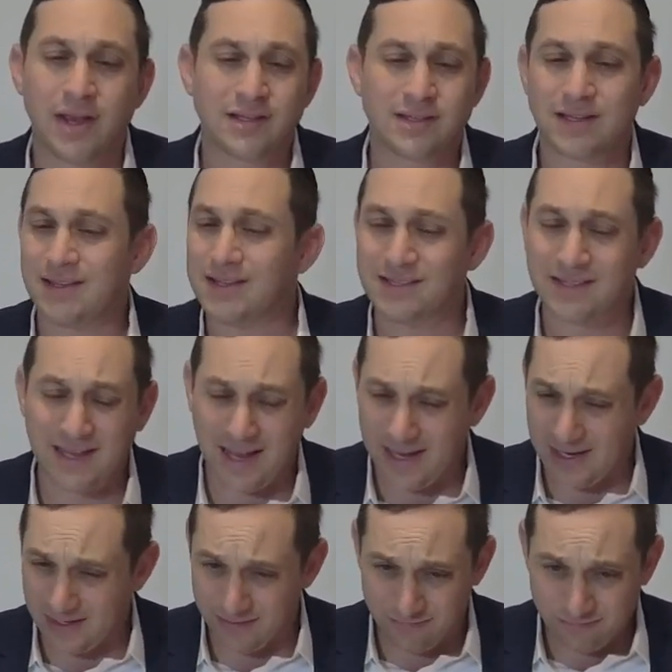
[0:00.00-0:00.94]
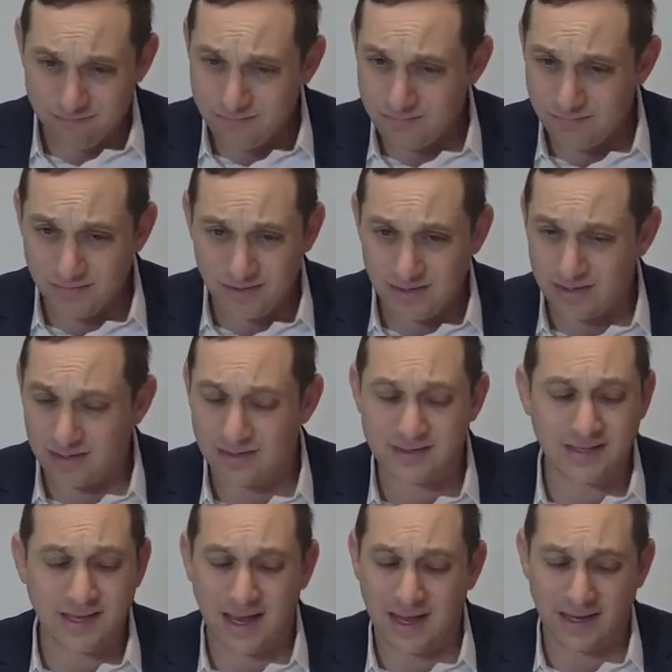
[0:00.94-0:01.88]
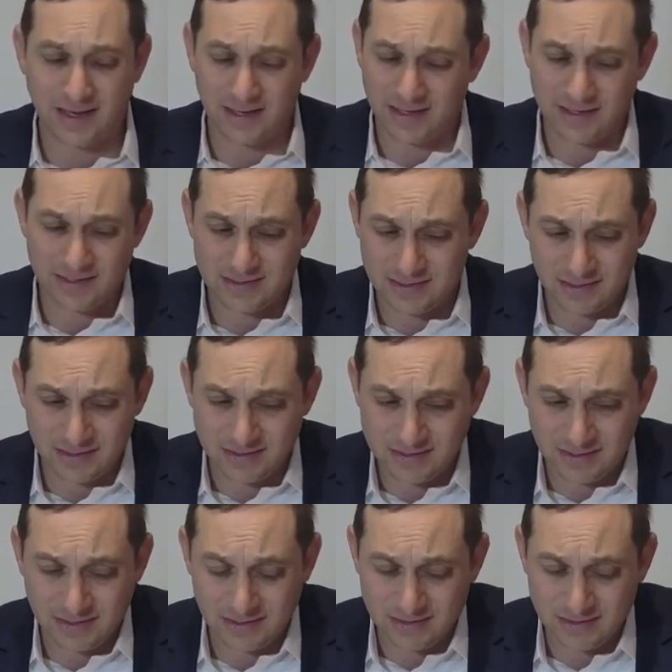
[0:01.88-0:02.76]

So this guy, this guy is is